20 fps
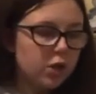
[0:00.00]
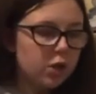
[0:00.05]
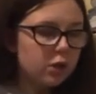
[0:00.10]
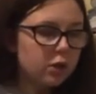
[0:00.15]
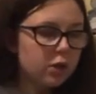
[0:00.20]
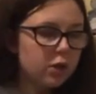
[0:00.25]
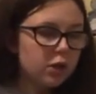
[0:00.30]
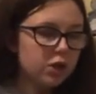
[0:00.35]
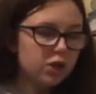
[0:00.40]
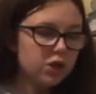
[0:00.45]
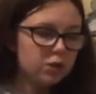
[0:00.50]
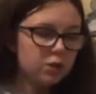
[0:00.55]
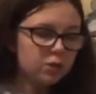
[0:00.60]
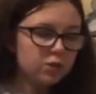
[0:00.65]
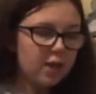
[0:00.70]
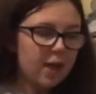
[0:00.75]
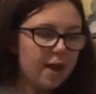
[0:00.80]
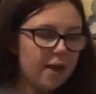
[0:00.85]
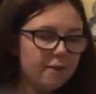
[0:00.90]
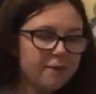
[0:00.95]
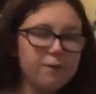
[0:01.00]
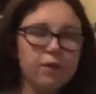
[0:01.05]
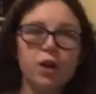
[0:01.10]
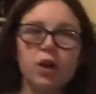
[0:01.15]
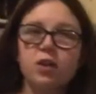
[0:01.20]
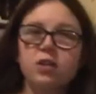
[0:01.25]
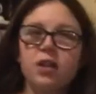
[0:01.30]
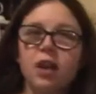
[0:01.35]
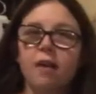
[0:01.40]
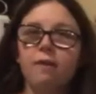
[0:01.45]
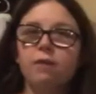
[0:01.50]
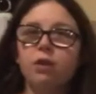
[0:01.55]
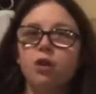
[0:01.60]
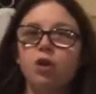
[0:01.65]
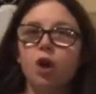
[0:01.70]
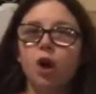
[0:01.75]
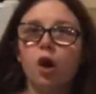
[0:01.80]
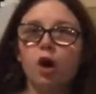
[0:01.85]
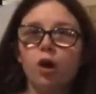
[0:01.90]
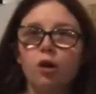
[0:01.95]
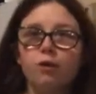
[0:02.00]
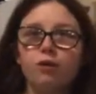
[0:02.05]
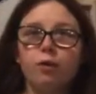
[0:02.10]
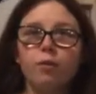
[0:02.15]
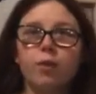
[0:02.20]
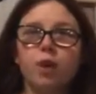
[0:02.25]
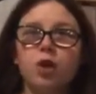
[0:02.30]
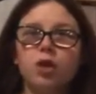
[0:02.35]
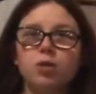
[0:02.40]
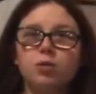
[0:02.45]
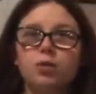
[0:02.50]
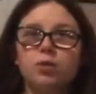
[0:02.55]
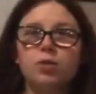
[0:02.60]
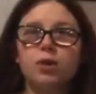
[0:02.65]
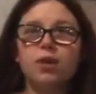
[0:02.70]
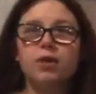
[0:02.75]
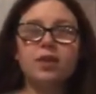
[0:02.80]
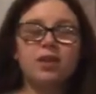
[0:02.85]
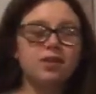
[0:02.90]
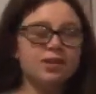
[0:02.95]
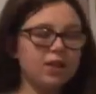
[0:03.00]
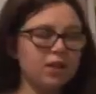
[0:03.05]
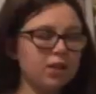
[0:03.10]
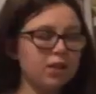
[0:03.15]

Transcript: that she was first ever got from hospital and they said